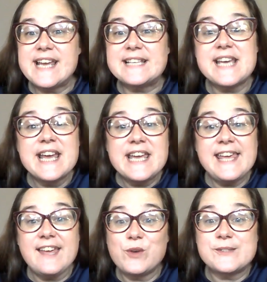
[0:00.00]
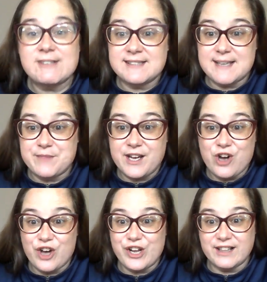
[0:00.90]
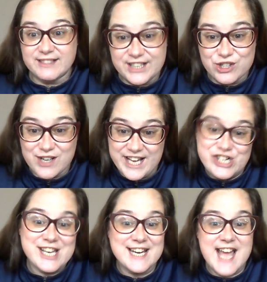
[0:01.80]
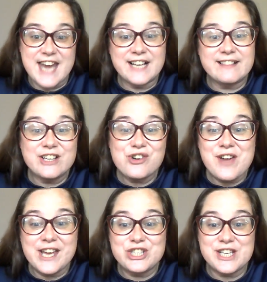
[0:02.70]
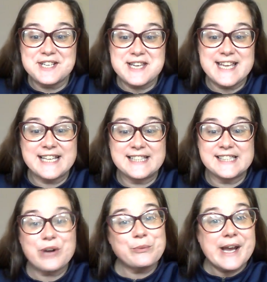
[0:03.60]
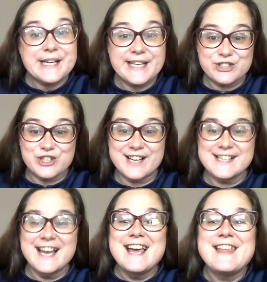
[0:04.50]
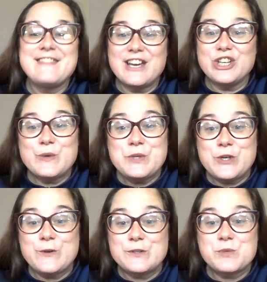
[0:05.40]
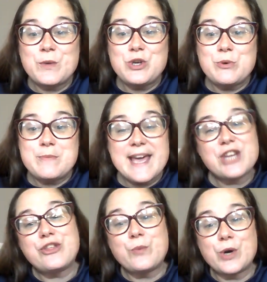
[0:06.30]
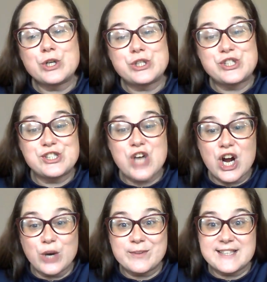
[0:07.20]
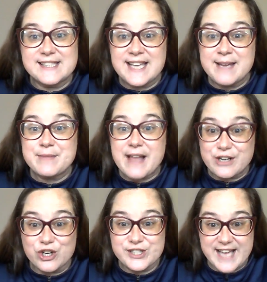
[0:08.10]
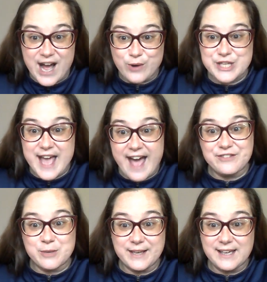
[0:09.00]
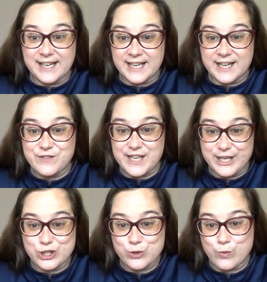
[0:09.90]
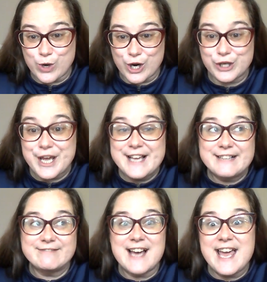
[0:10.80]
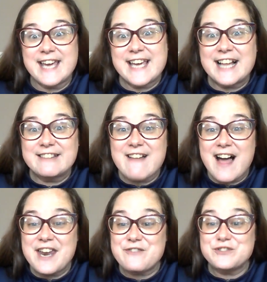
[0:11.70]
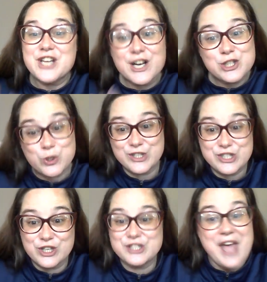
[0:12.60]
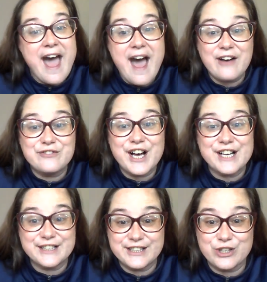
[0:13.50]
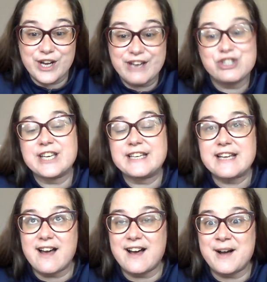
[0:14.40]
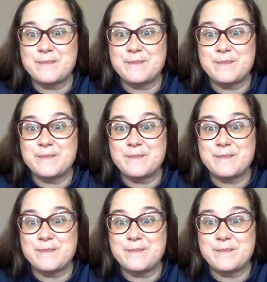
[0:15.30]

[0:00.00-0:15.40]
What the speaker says: is he uses something called alliteration. And alliteration is a writing trick that you use when you make the words start with the same letter sound at the beginning of each word. Like a lot of tongue twisters have alliteration.